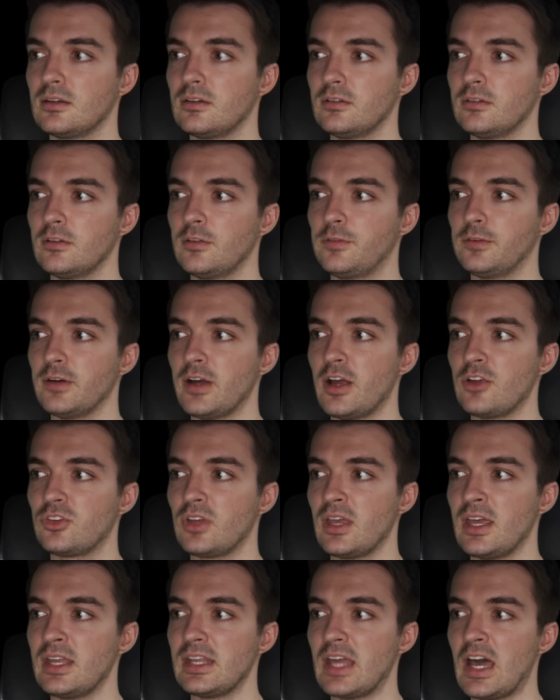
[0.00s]
refresh,
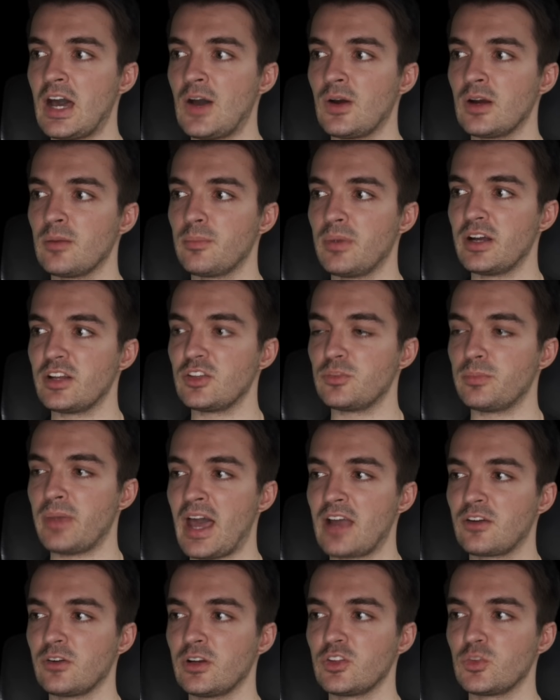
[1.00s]
and now our body's
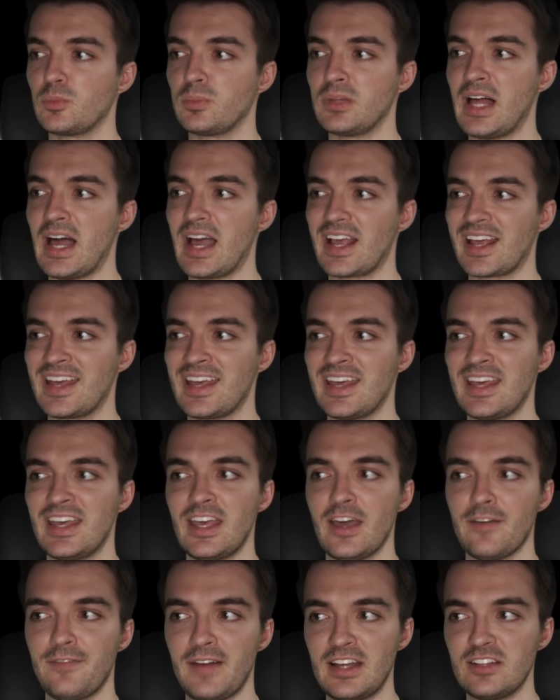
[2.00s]
background is black.
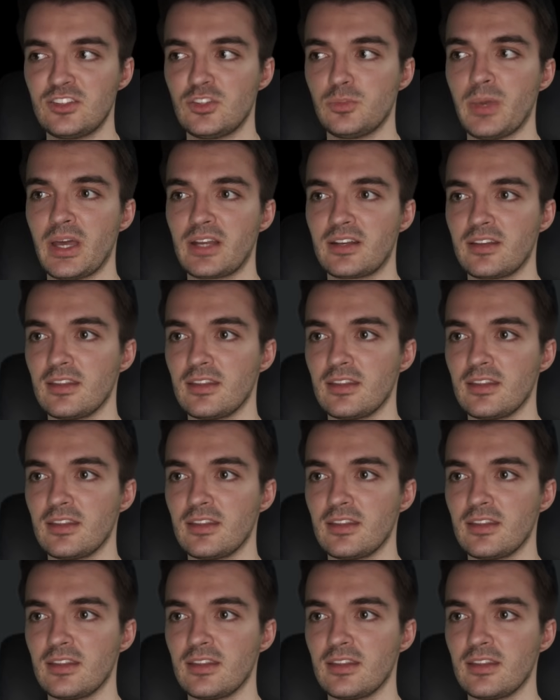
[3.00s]
If I inspect